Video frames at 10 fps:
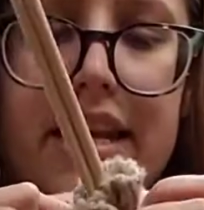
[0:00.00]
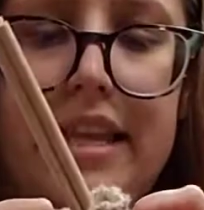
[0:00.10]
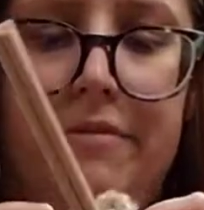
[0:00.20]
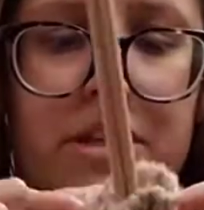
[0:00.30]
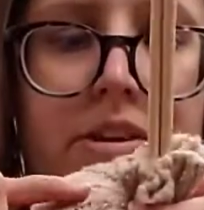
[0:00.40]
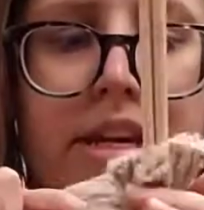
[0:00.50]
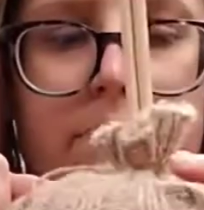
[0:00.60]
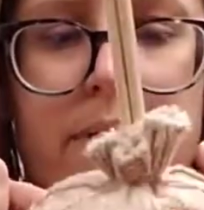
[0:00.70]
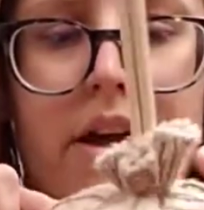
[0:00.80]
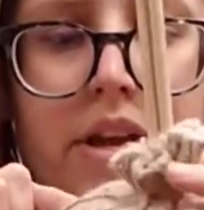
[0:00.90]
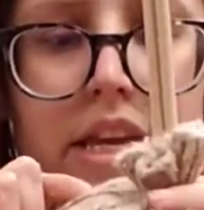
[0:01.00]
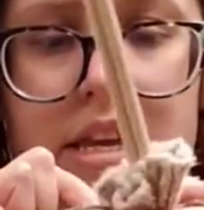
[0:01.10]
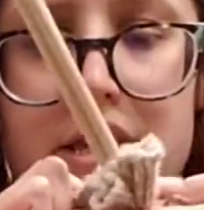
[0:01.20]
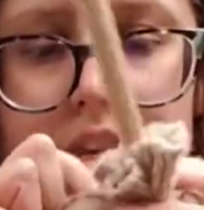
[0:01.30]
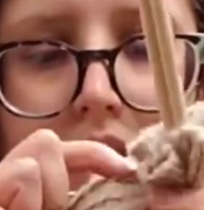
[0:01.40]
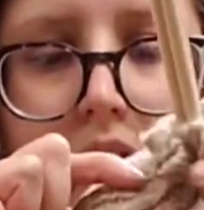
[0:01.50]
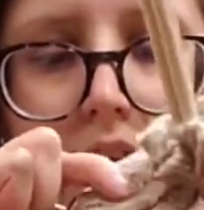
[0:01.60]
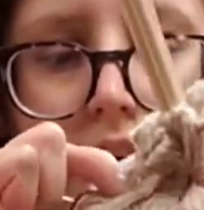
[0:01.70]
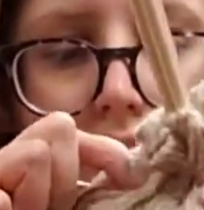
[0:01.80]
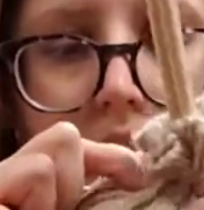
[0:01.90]
and then when you get about
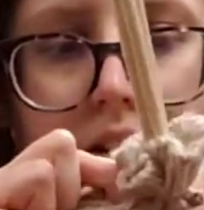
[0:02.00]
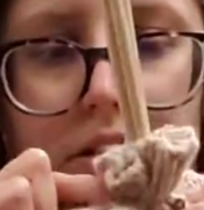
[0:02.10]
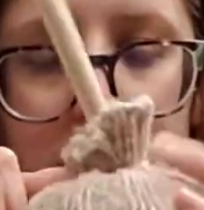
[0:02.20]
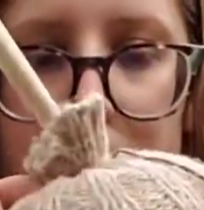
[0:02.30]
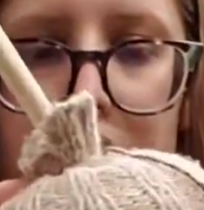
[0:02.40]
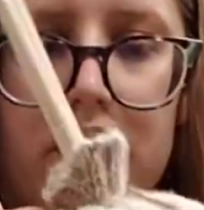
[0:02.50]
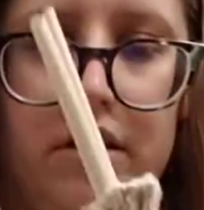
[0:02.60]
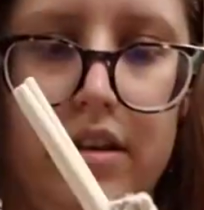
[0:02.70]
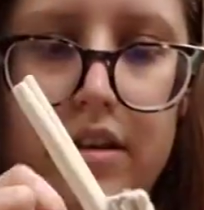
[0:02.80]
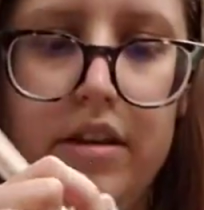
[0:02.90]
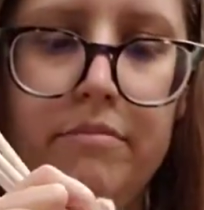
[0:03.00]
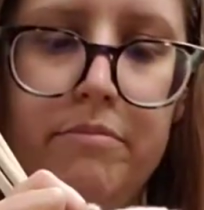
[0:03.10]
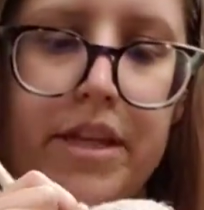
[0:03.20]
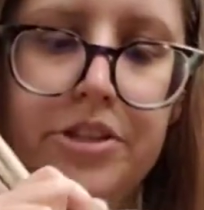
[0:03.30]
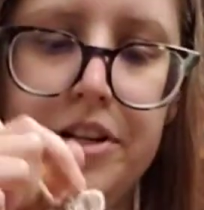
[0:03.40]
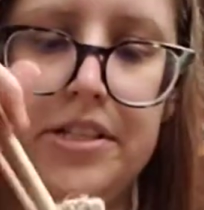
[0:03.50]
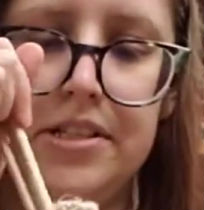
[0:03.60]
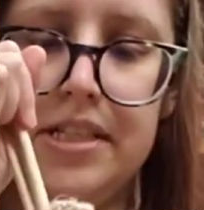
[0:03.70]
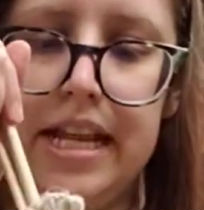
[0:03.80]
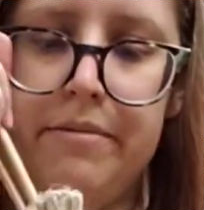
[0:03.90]
here, make sure you're still
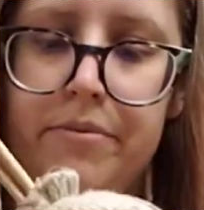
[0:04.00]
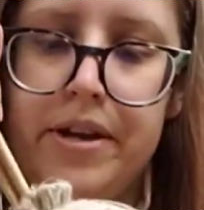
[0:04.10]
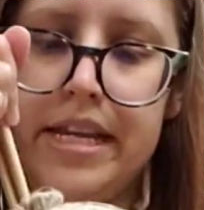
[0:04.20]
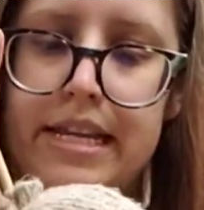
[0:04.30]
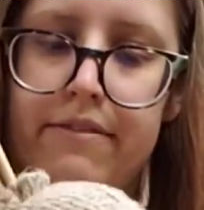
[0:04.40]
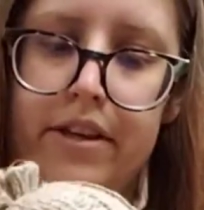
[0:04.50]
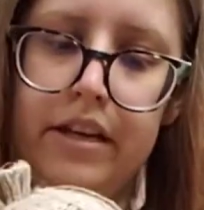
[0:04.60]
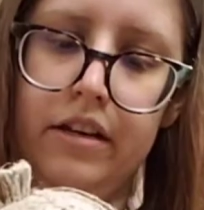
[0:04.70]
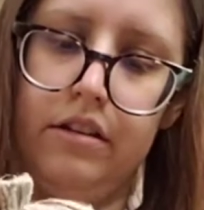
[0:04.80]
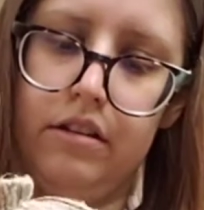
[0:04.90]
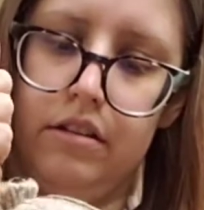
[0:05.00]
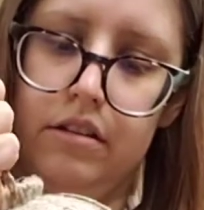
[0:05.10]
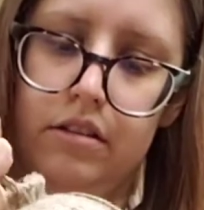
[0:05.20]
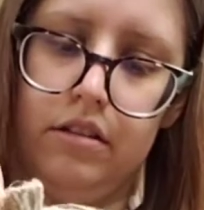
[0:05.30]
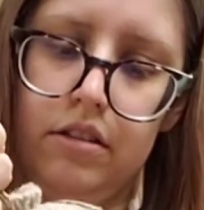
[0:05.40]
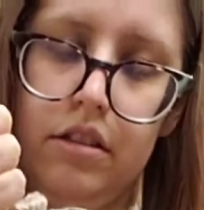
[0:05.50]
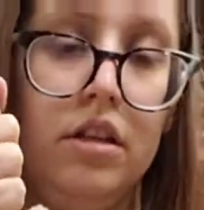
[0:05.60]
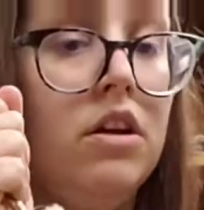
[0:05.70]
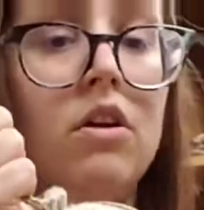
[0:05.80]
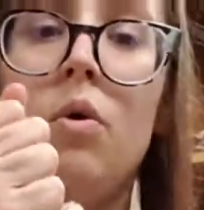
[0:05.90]
staying pretty even.
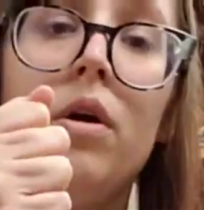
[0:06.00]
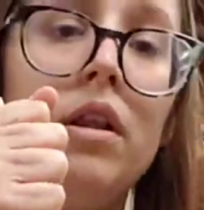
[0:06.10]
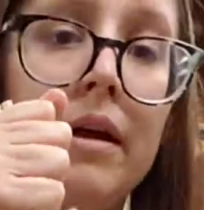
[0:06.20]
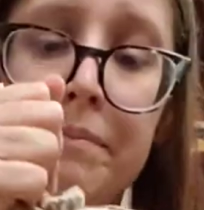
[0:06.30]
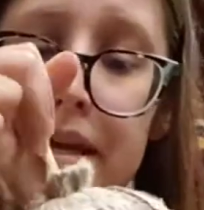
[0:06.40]
Or lumpy,